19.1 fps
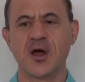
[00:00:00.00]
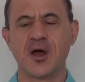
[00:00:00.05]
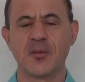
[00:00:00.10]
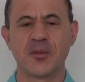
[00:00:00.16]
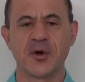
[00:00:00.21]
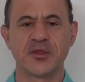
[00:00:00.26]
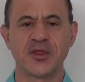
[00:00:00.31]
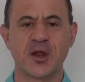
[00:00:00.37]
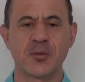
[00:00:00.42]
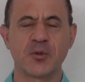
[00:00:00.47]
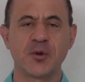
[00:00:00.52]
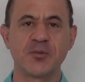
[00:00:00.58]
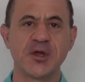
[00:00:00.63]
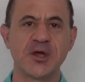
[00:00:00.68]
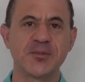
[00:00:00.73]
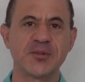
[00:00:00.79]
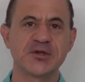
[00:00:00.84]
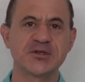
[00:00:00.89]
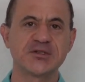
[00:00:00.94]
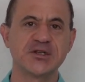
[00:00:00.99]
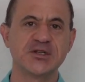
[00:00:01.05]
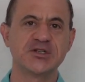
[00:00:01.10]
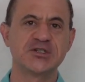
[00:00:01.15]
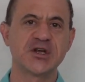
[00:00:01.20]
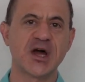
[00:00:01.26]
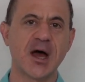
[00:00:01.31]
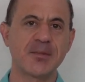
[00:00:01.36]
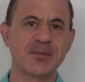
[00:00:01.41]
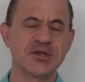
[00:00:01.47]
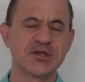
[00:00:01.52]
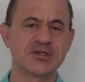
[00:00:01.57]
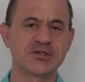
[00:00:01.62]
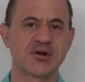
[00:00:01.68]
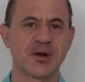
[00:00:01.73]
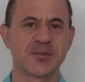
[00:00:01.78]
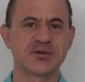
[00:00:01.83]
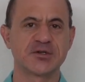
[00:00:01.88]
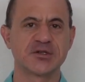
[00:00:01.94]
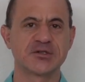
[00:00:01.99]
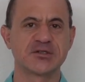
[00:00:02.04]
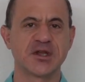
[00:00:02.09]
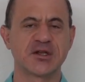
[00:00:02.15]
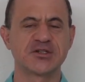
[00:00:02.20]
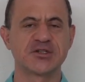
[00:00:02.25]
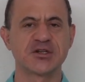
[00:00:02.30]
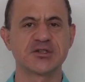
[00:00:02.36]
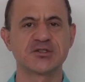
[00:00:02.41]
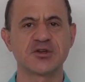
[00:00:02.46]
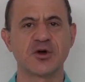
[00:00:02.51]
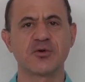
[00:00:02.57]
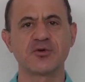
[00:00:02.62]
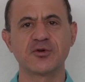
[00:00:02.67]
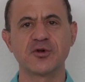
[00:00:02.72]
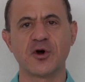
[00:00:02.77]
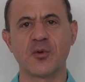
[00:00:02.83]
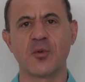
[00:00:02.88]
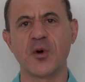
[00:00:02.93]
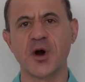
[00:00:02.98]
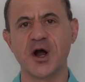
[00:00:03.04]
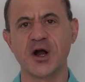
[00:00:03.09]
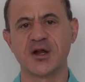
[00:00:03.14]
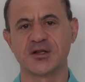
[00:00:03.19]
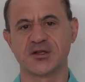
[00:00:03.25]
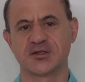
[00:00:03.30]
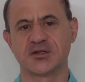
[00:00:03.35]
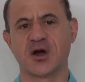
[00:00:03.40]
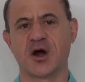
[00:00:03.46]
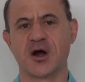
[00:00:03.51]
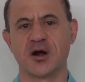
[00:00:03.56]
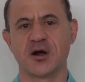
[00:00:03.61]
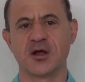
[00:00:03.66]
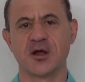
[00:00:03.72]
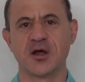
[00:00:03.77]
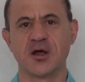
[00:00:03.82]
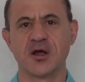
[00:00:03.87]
But then when people see job descriptions, they just don't know where to start.